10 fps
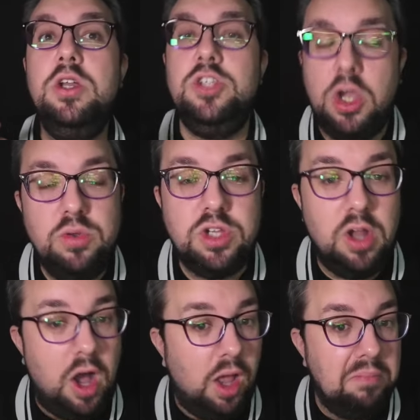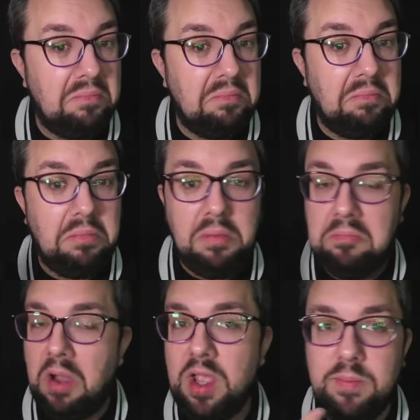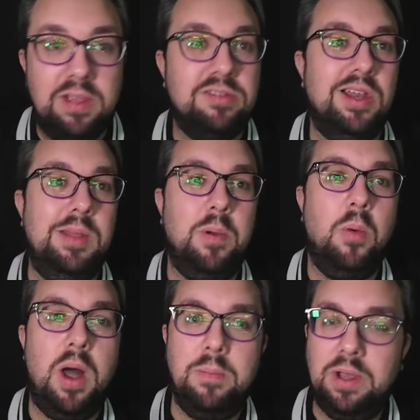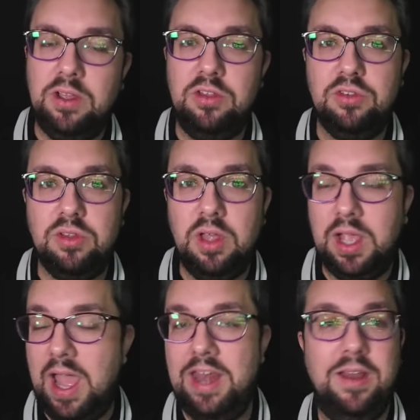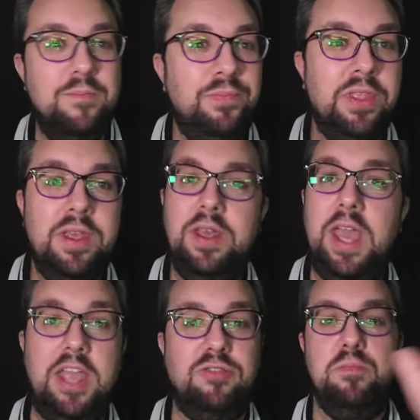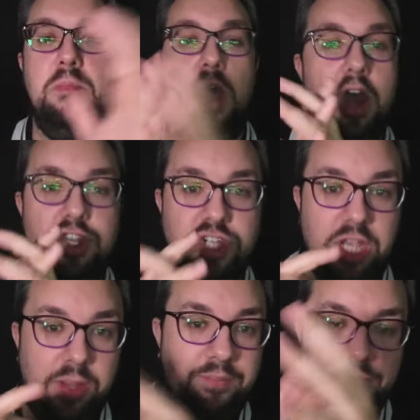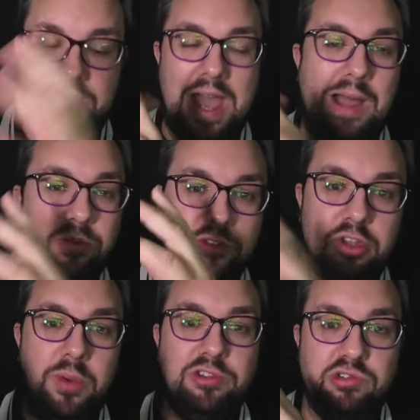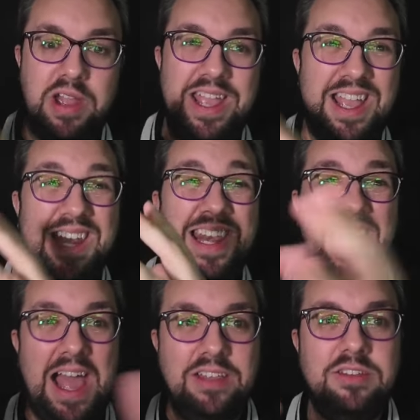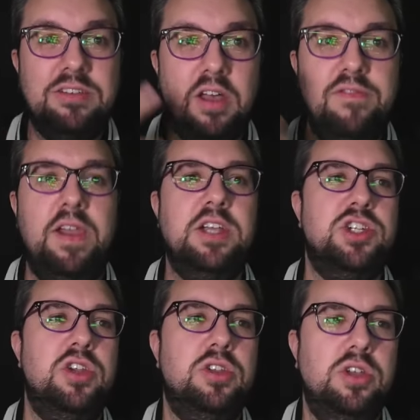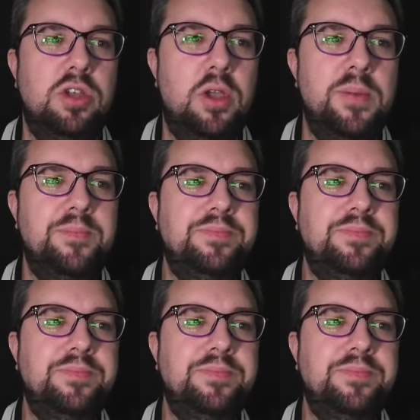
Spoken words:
Jotunheim might be a sleeper one because, again, it's merging down, so it's creating less affliction to you.